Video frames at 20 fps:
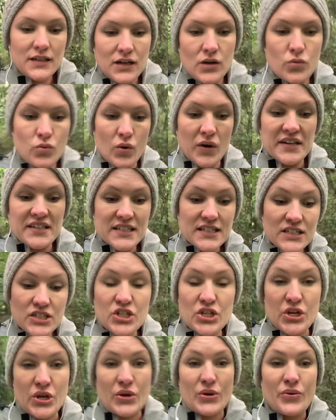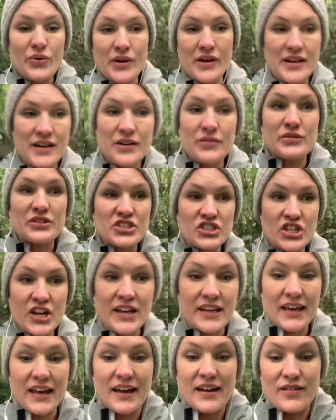what I didn't do was
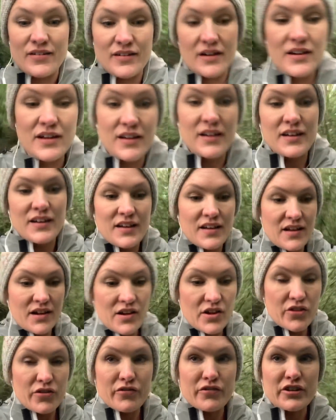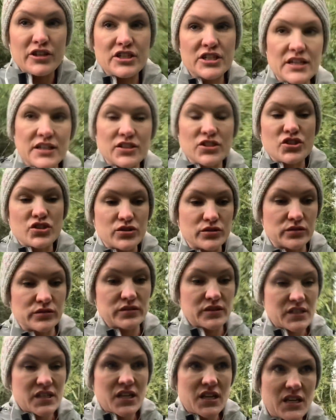check out the
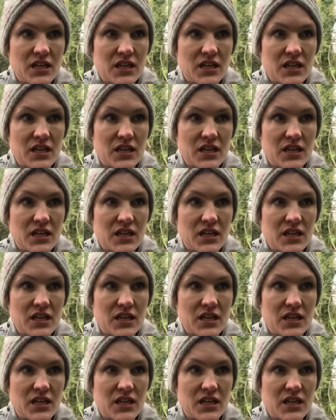credentials